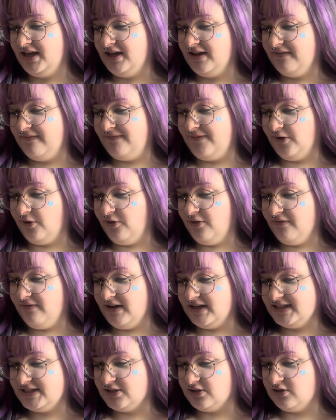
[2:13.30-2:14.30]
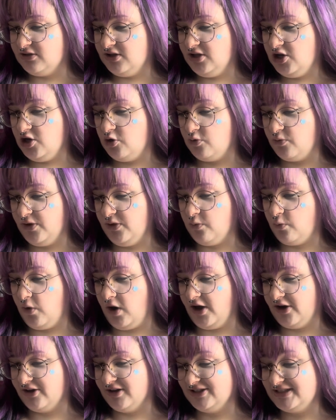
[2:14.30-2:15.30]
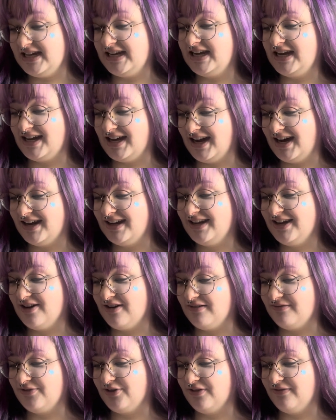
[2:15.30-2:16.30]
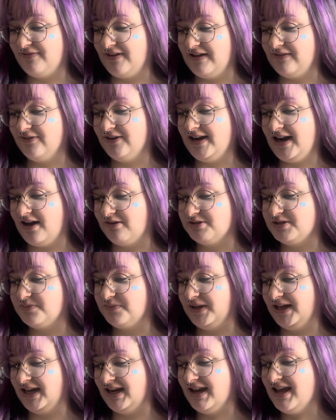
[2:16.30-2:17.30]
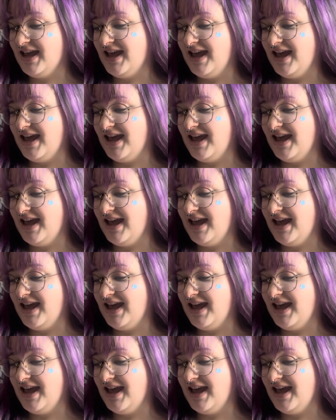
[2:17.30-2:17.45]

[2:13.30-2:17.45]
Fill the vessel with water, take a cutting of your favorite houseplant